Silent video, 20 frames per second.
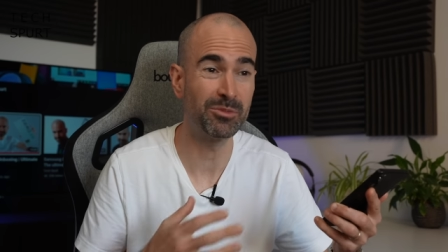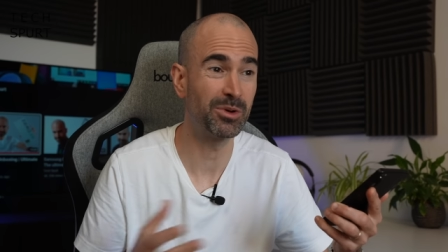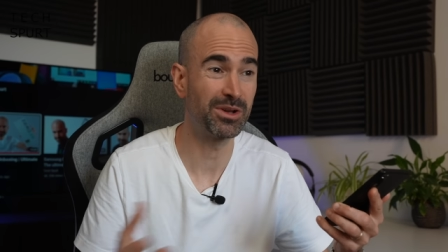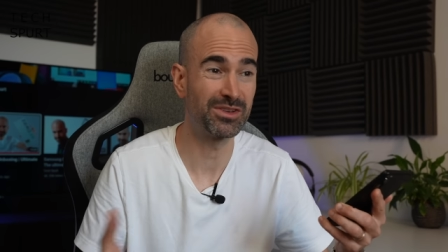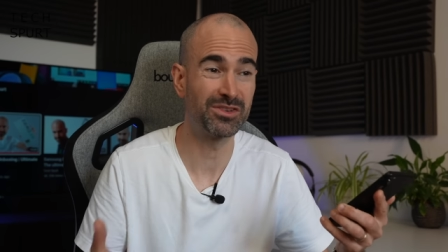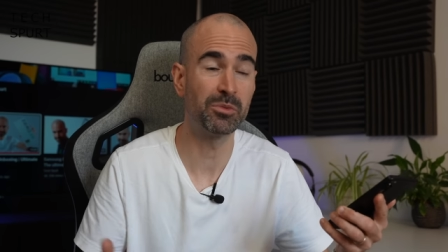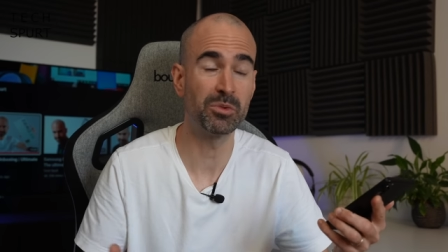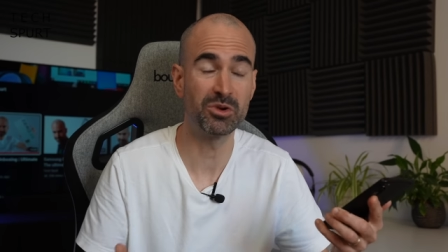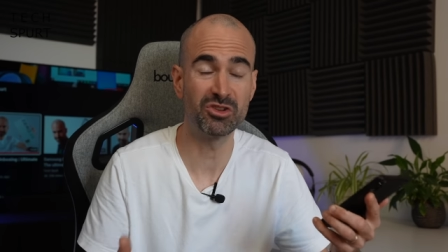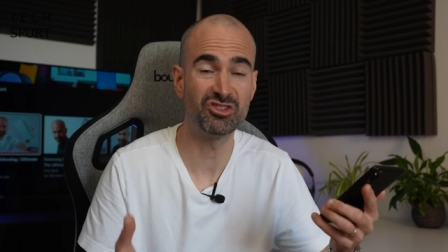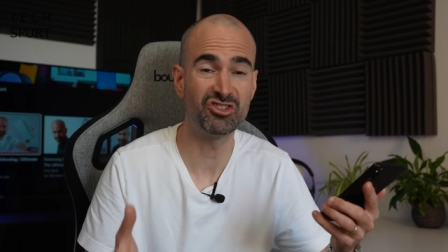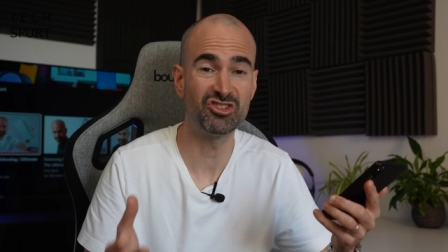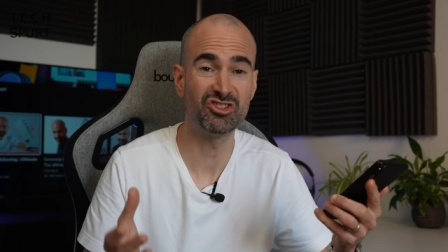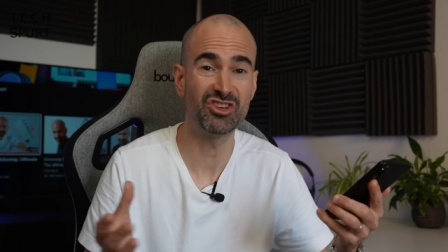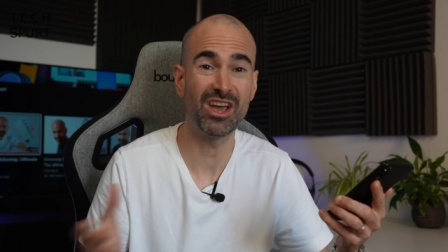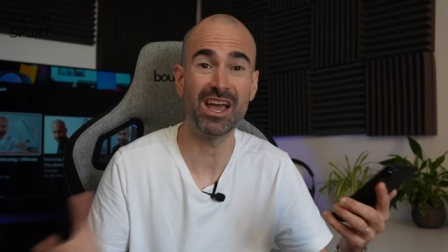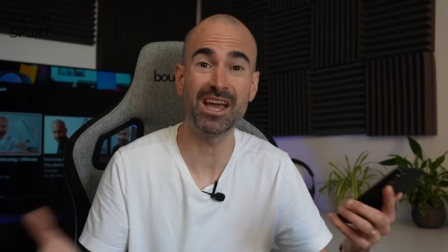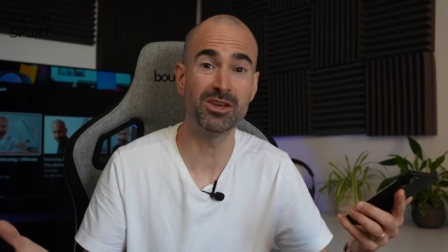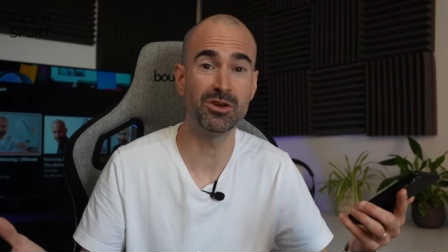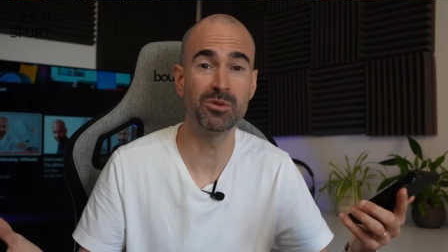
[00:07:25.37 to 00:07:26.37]
you actually want to
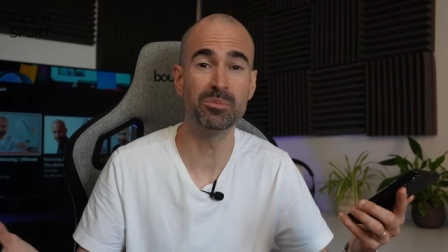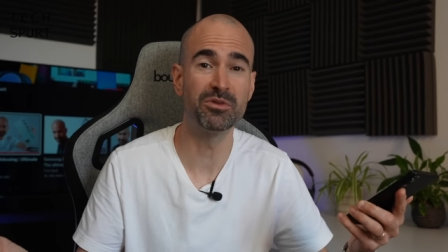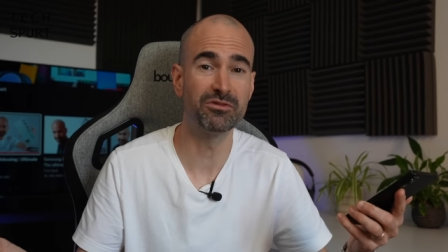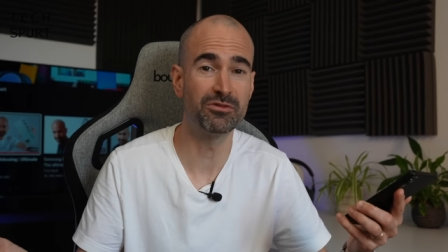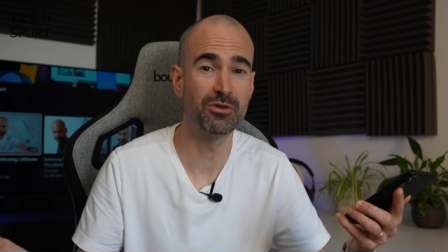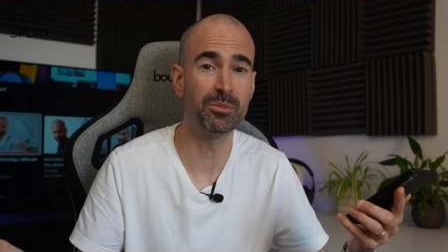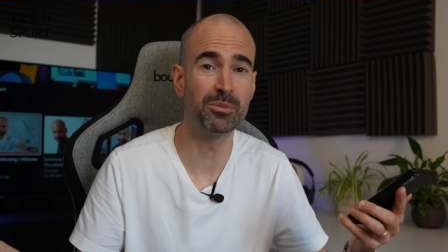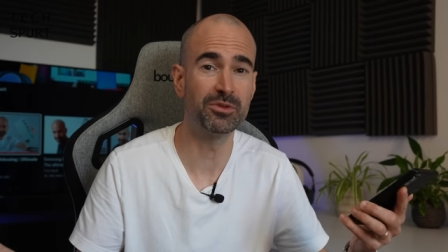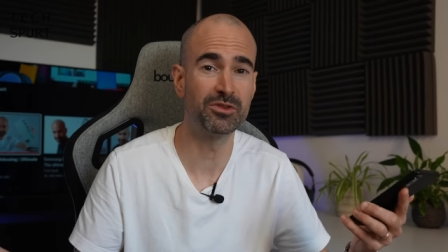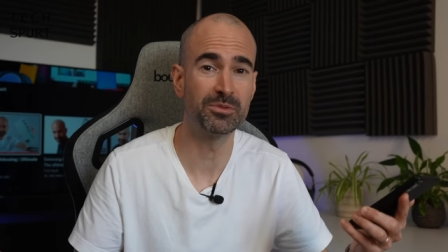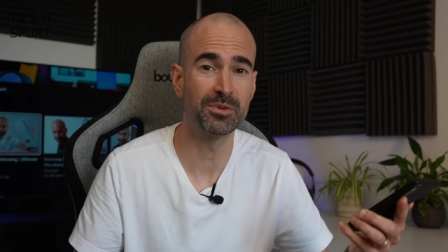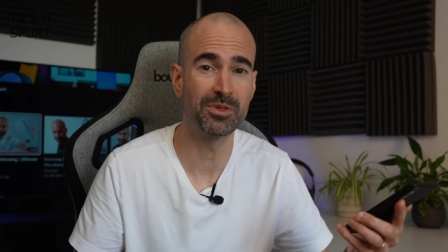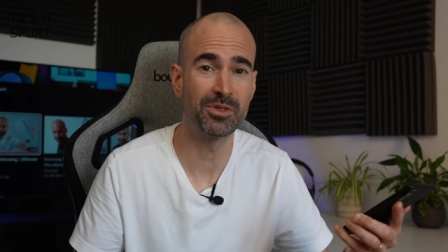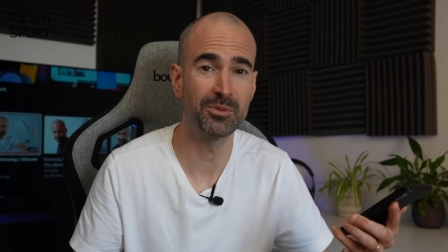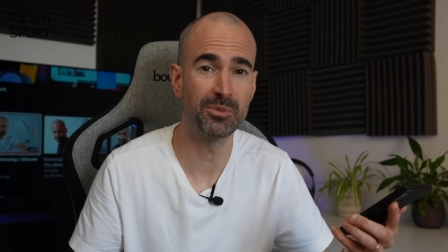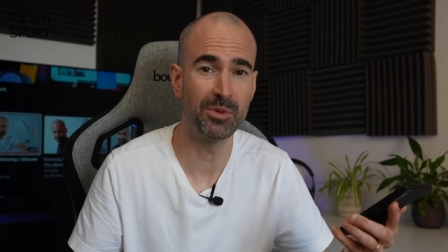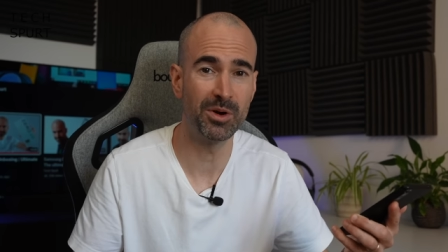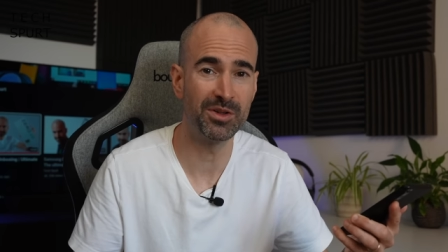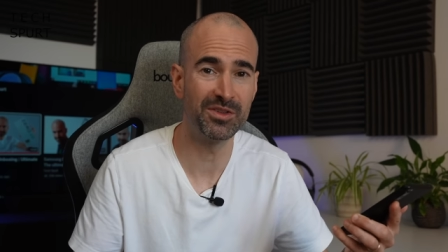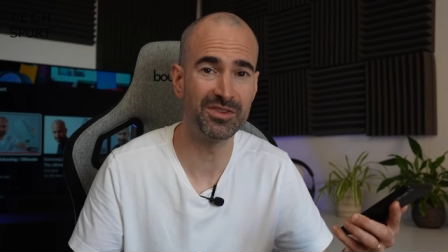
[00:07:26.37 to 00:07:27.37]
share your performance with
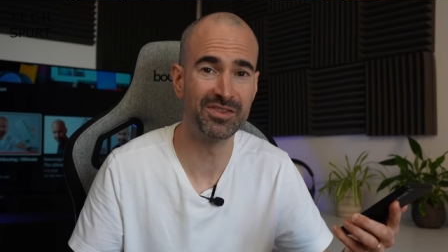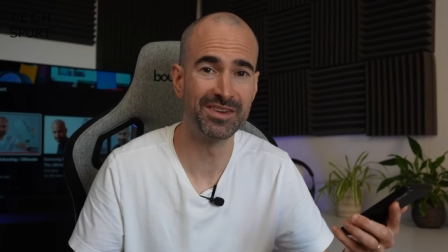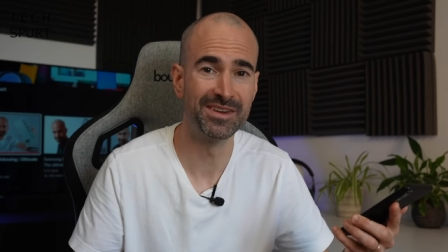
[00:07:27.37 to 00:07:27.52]
the world.